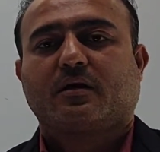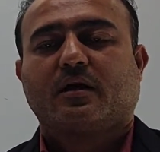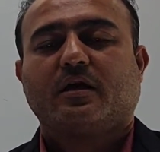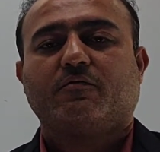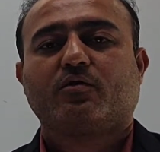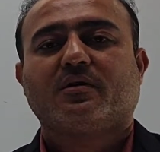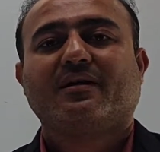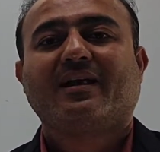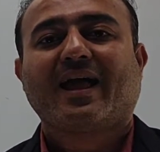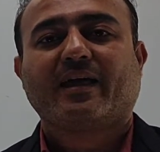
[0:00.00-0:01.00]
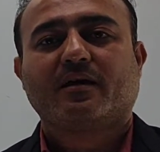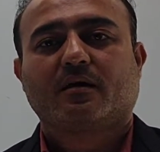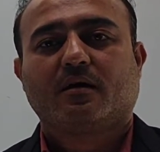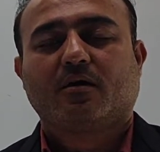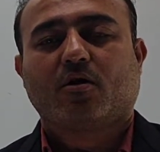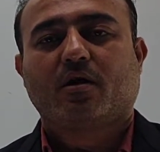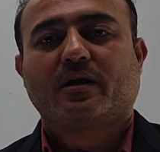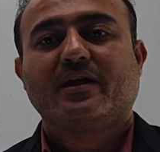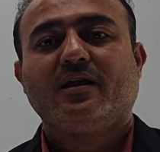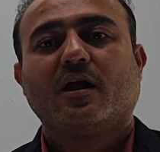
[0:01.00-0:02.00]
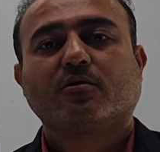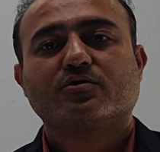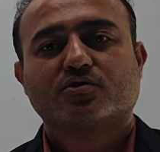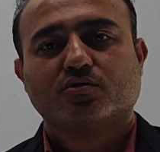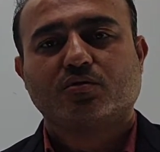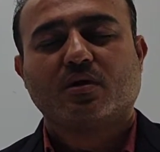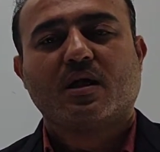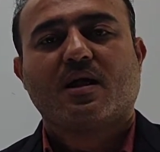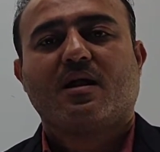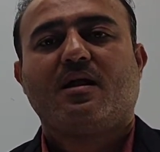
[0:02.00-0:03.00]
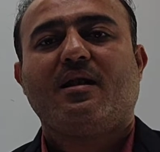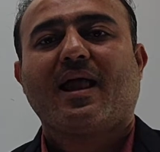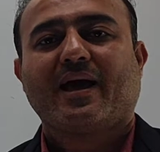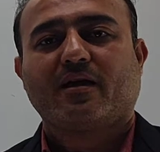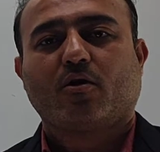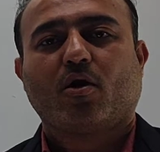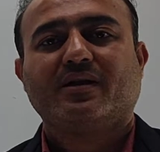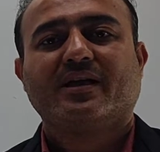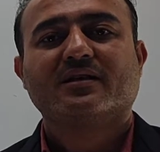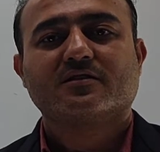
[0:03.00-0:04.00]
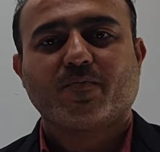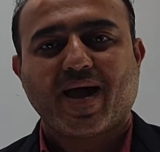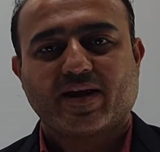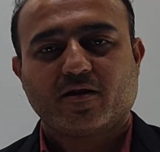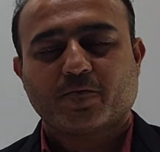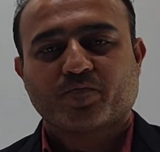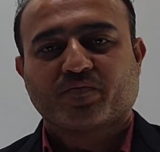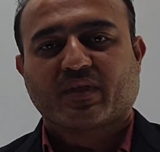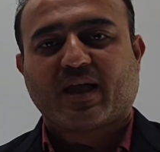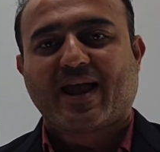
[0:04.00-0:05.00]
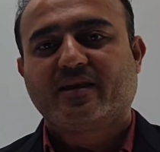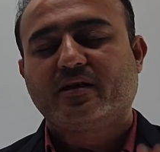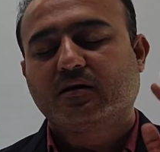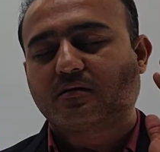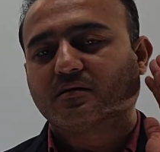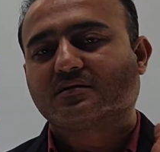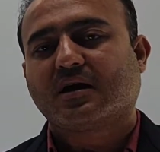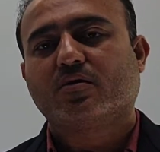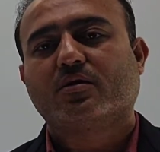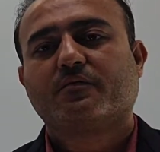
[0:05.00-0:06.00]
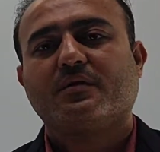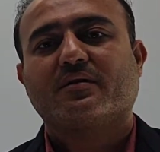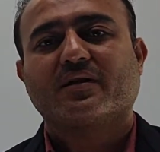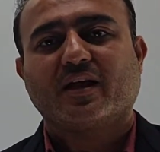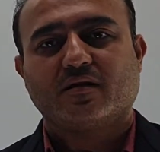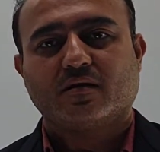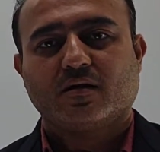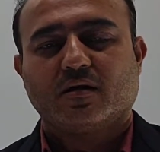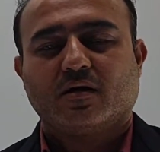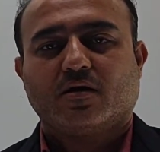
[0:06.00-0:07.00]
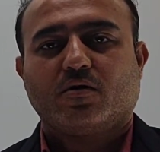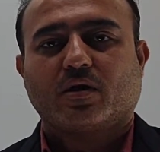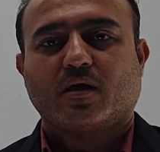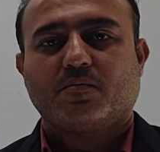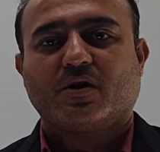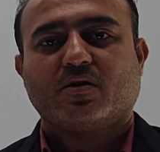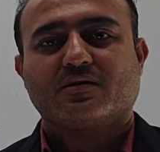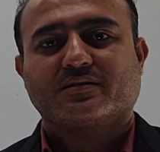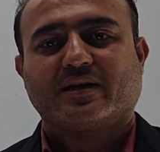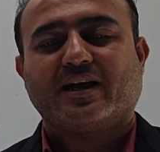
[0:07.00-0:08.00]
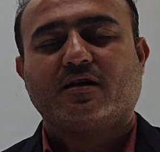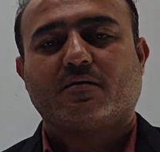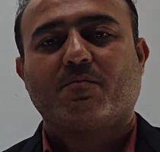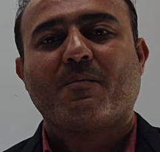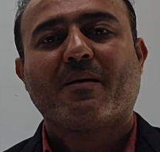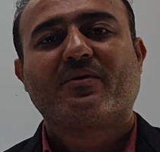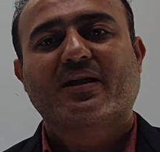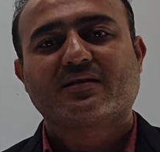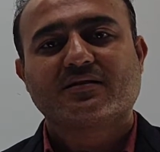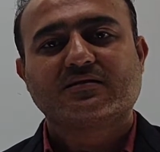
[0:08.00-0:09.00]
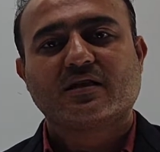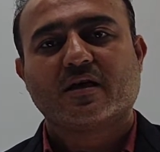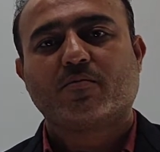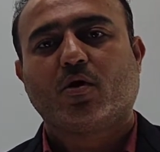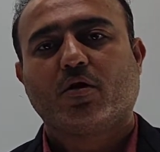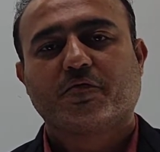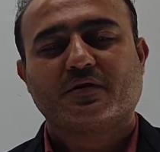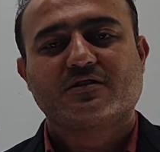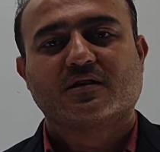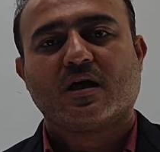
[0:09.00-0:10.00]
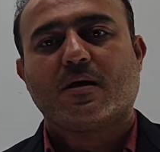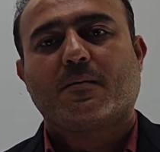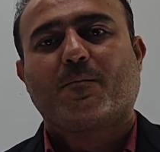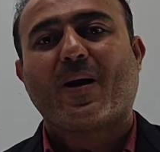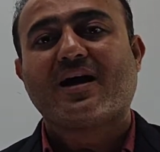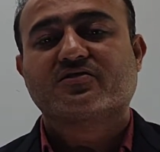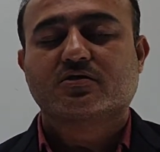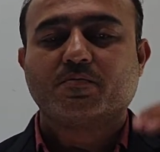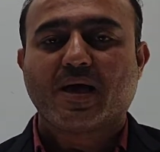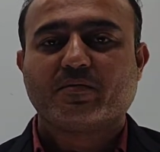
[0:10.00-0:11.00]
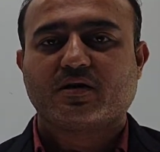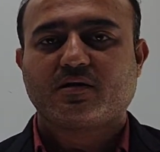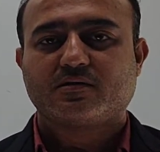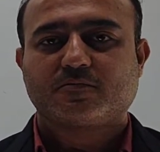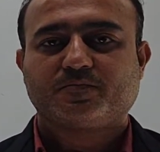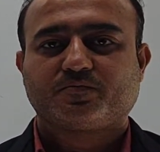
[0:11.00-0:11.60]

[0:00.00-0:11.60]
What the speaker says: he would like, or he loves to lie on his bed and hear the sound of the rain. Okay. Because it memorizes him of his past memories,